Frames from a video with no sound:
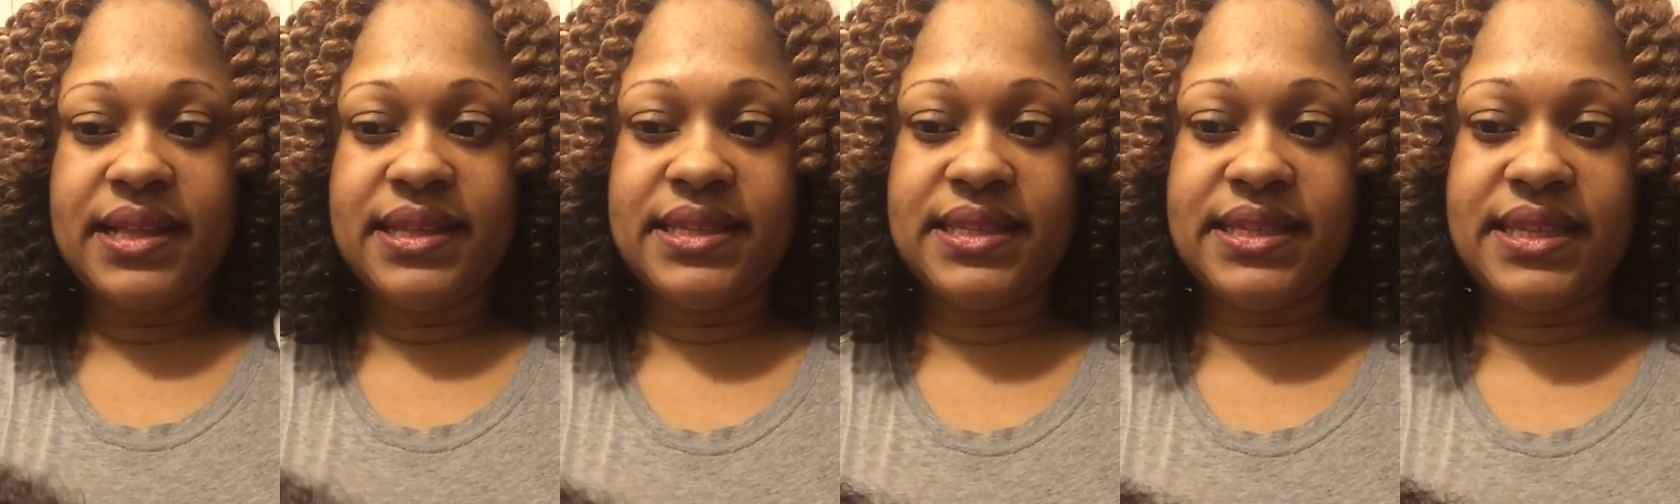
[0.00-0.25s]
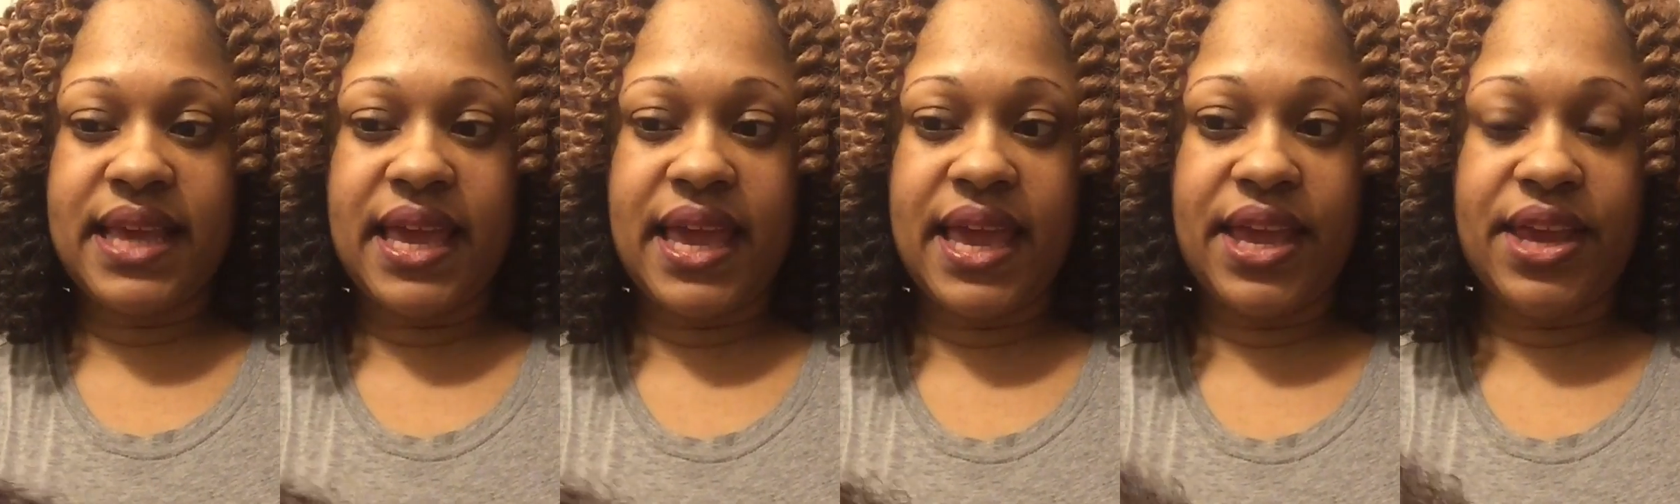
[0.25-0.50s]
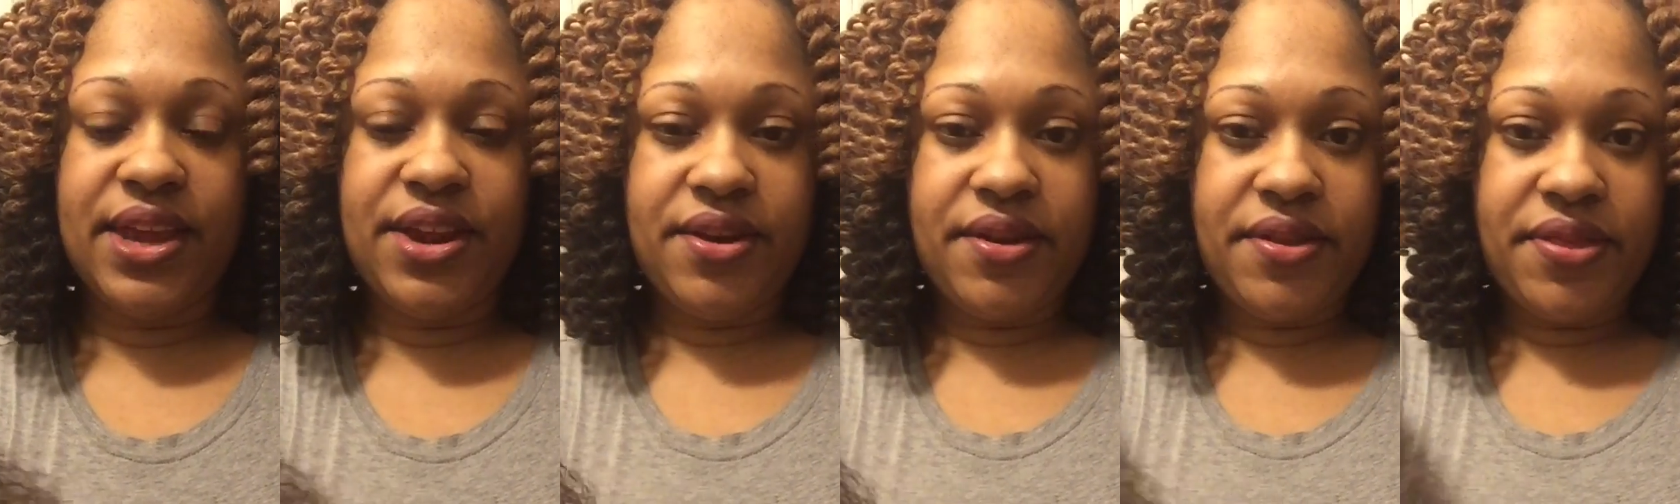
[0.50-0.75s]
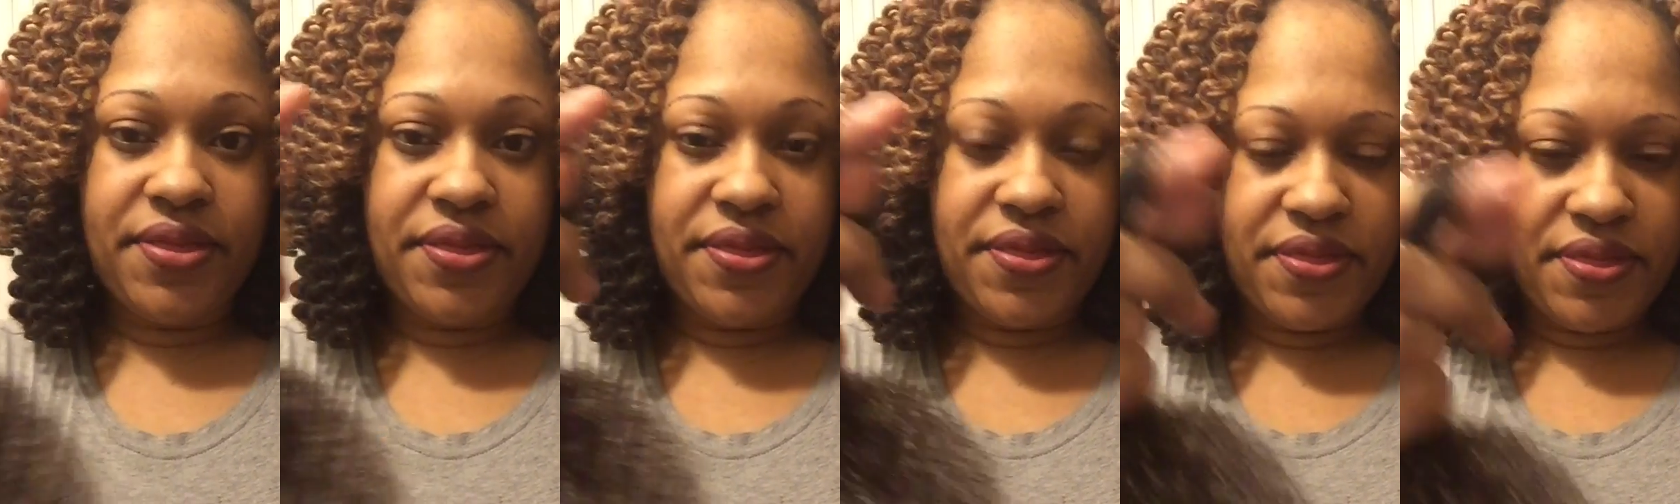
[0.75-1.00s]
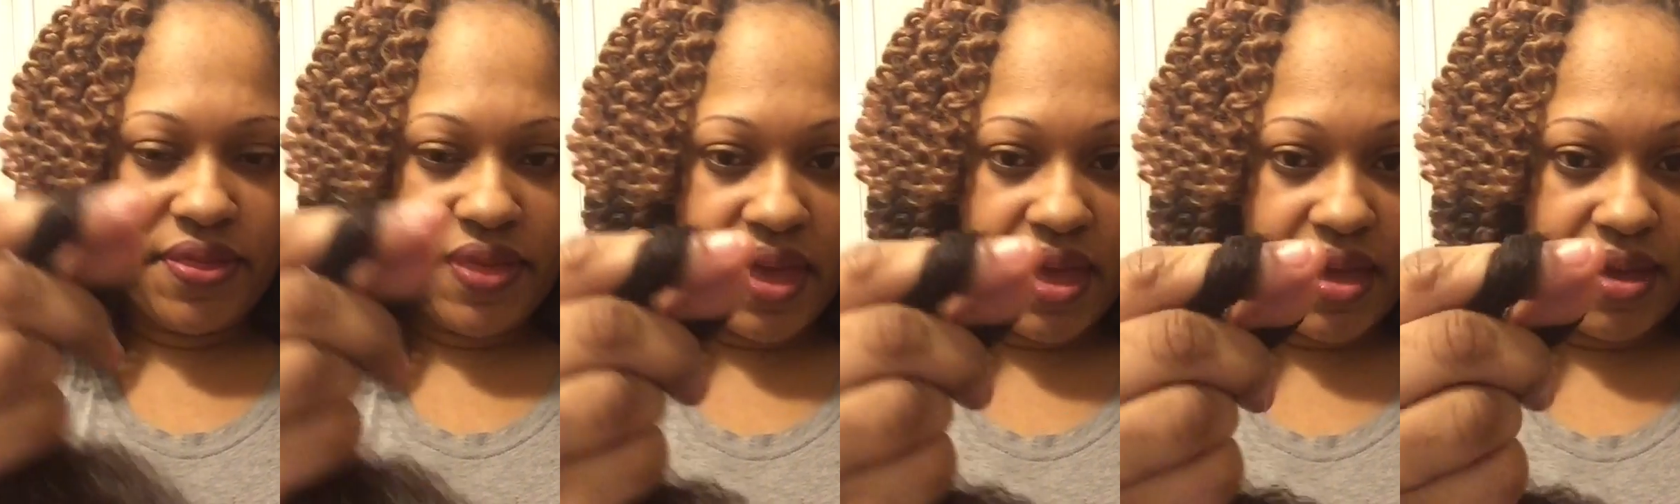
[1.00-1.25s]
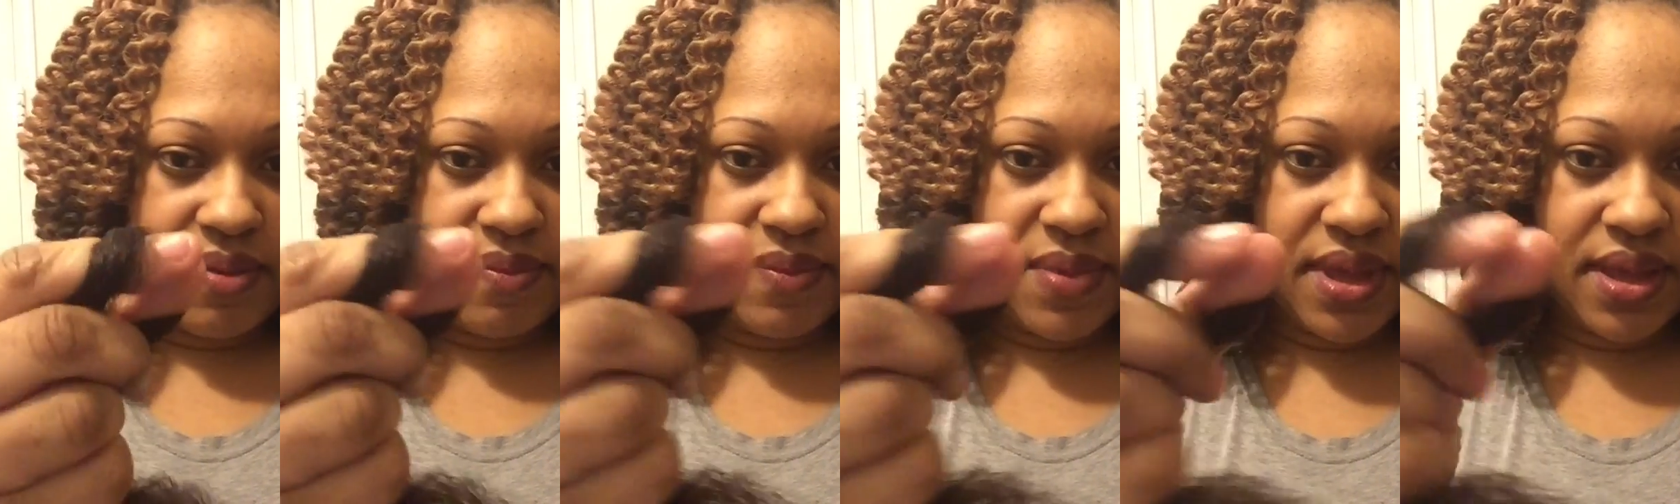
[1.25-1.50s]
take your
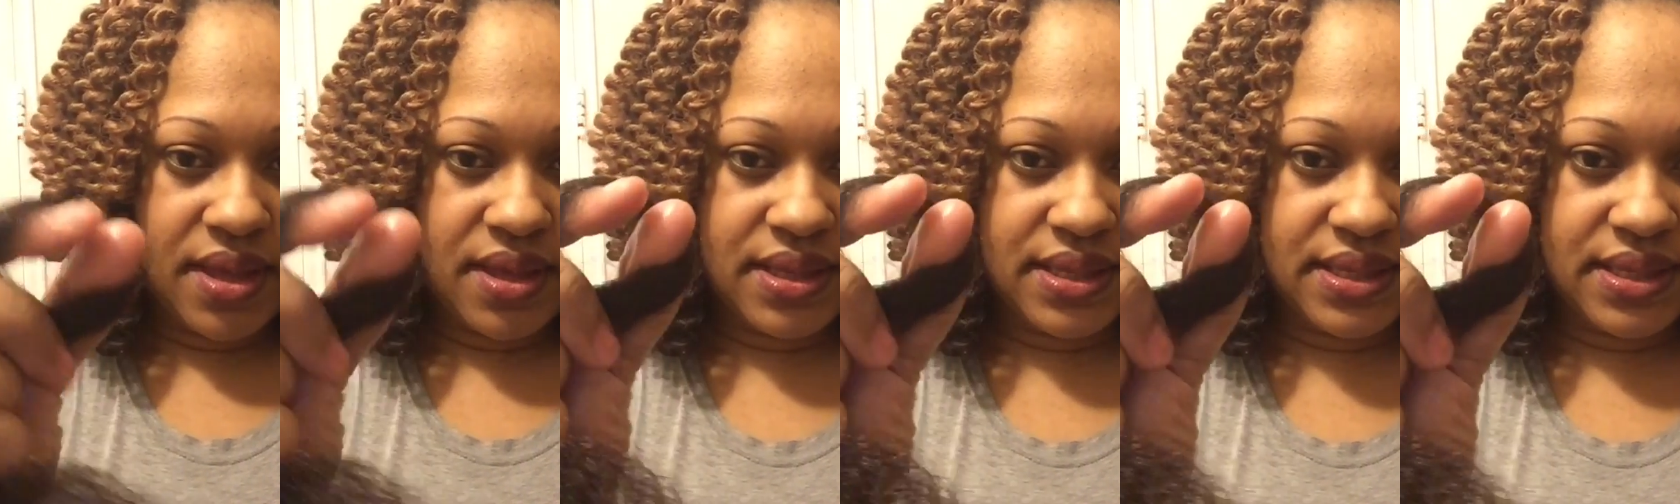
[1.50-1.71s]
thumb